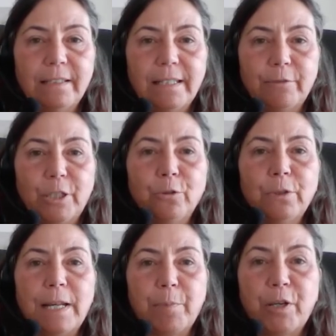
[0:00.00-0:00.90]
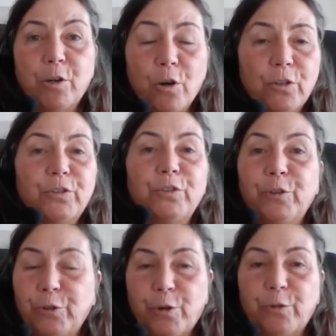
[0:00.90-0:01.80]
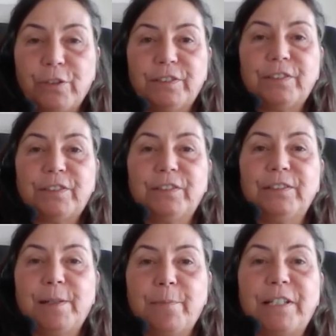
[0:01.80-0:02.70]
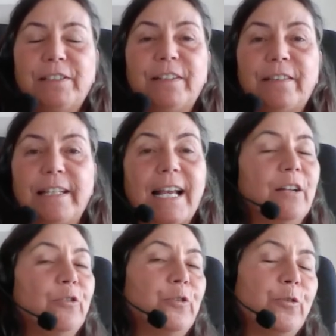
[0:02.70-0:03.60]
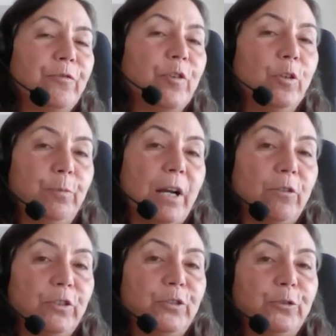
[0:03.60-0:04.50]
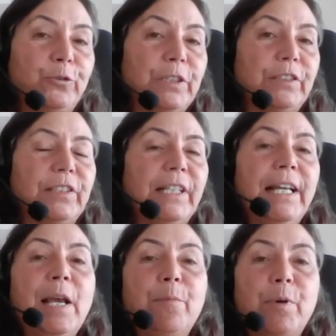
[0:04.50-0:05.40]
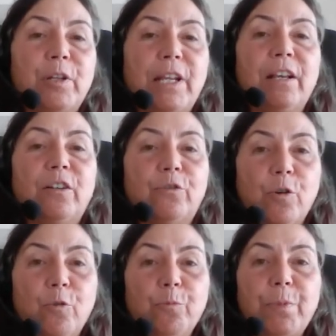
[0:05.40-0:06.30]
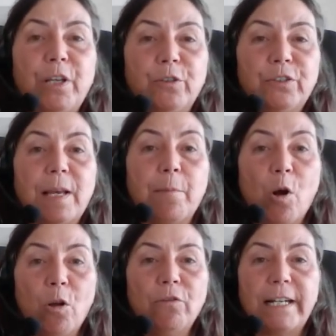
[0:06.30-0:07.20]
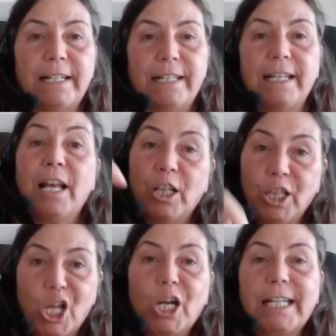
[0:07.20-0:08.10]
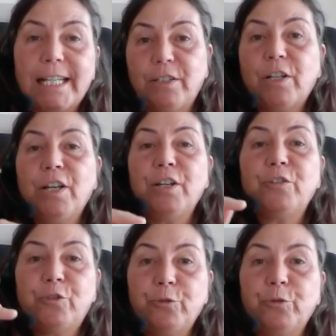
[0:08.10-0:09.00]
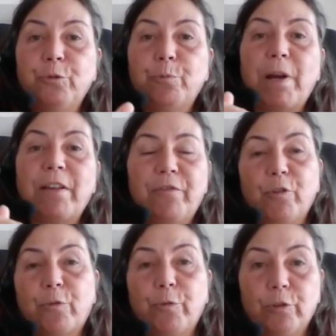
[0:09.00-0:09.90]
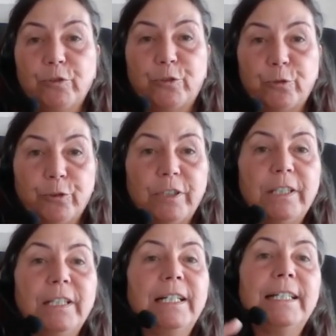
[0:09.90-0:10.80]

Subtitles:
There we go. And because, this is the amazing thing. I don't know if all browsers do this, but in Chrome, because I'm already logged in to my Fourthwall store,